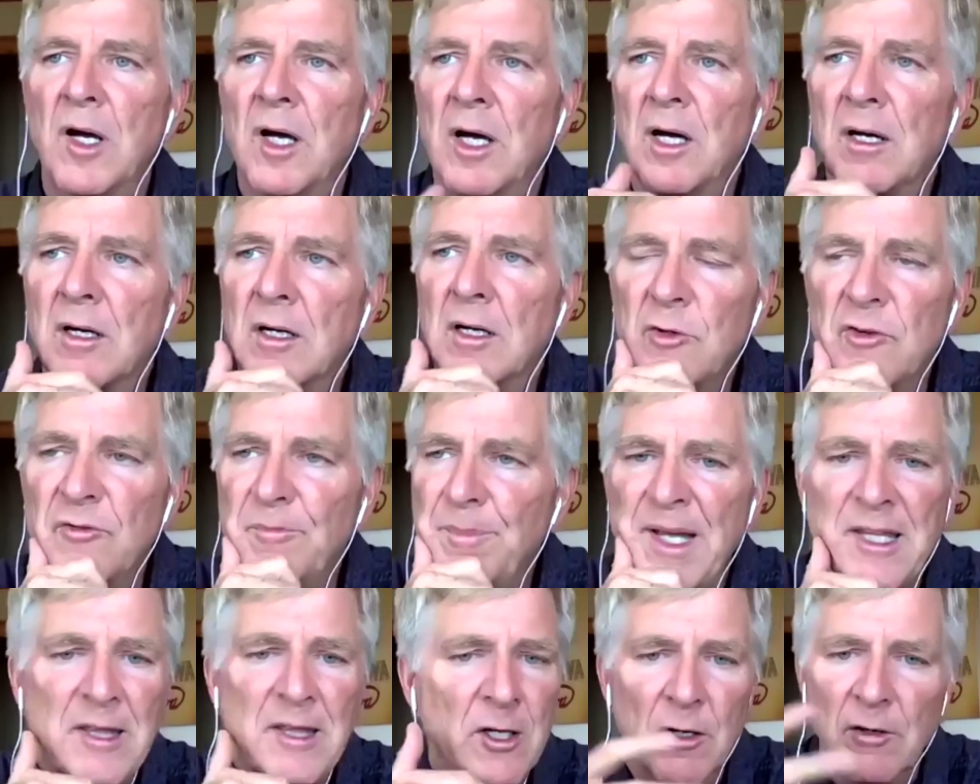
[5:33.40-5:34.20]
who've
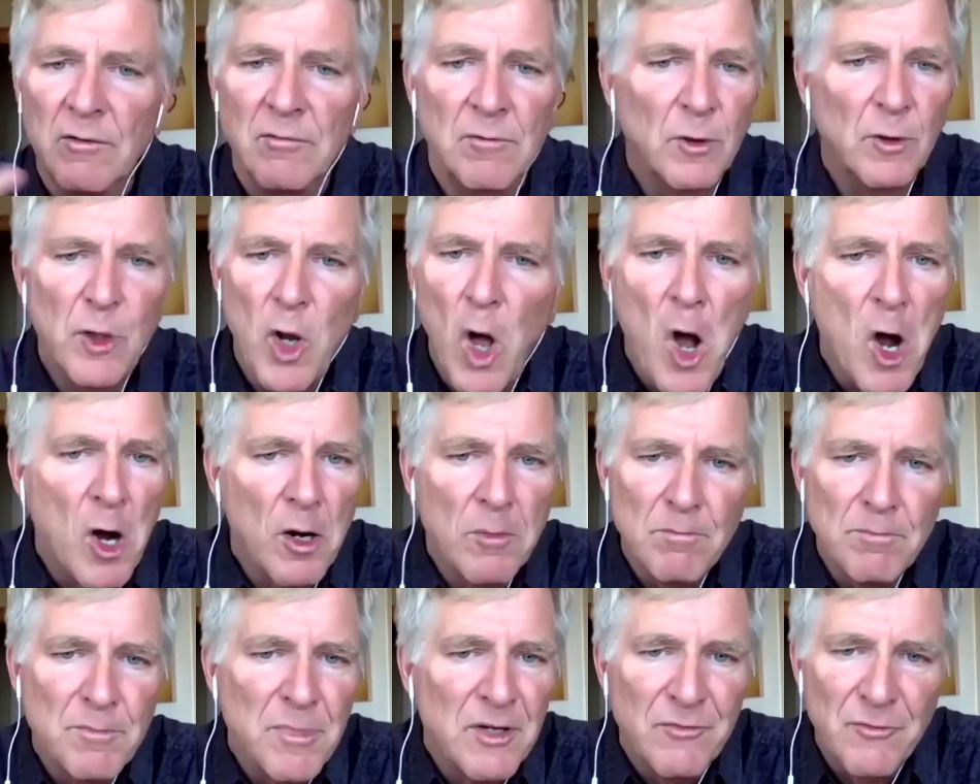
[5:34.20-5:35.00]
been there
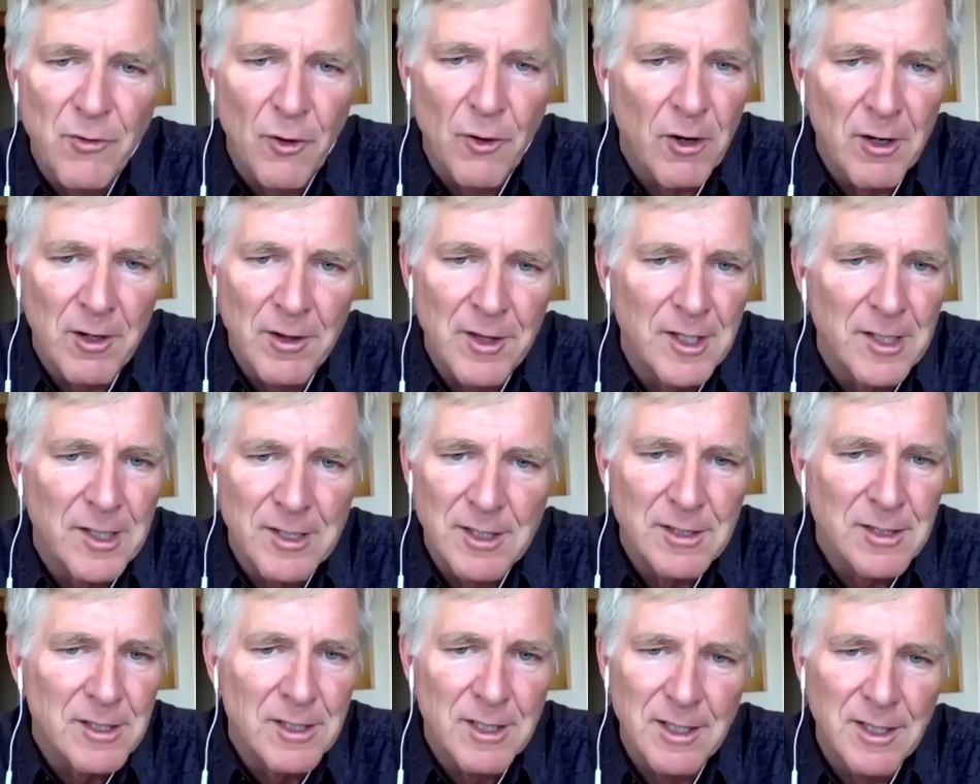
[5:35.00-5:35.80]
long before
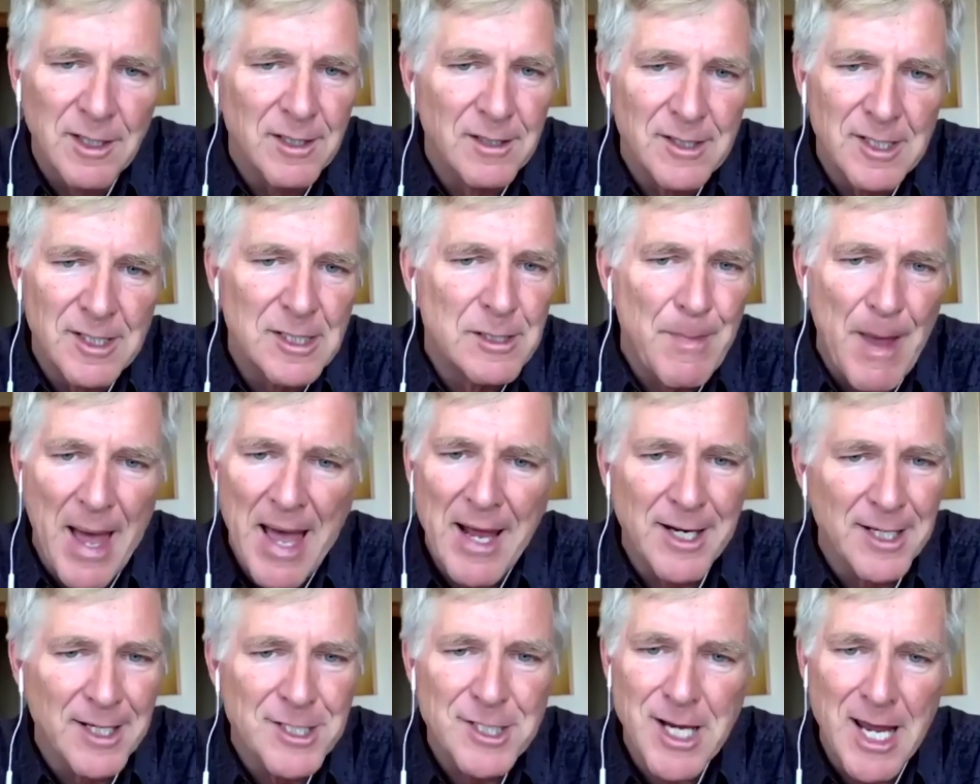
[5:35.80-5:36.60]
the
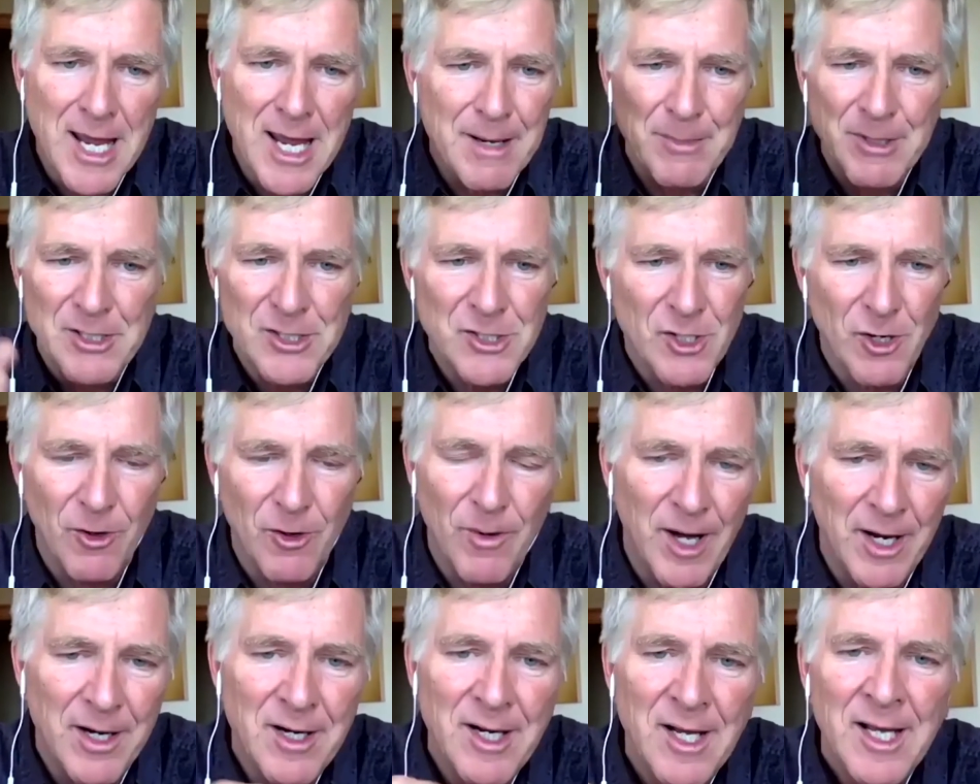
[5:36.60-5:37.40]
Hispanics came and so
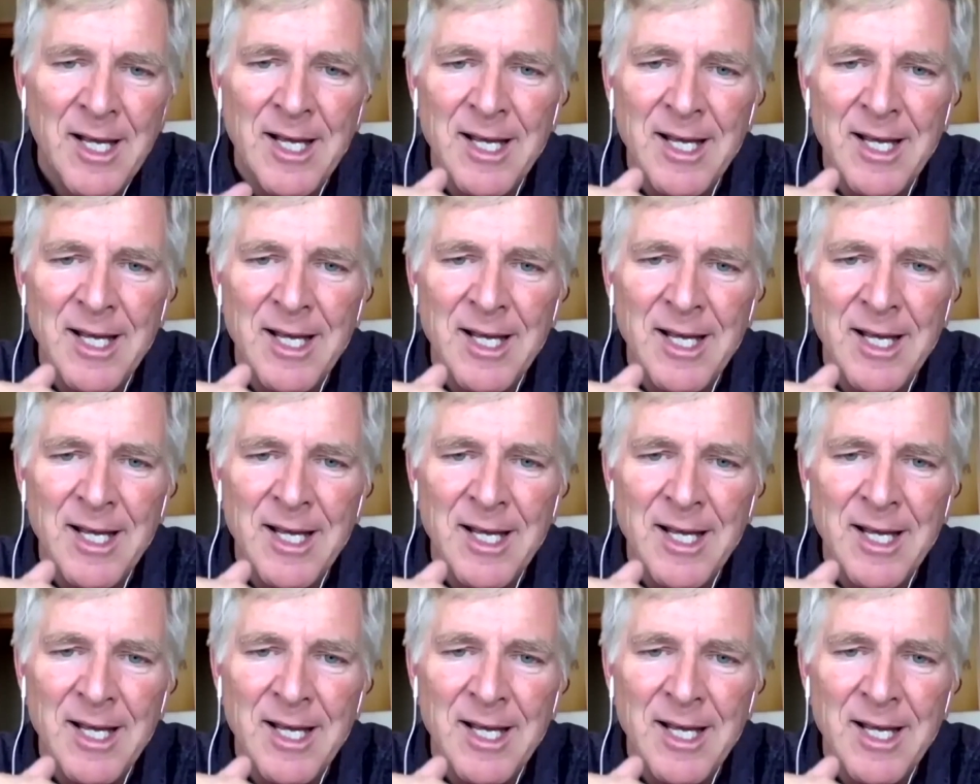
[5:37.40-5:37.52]
on,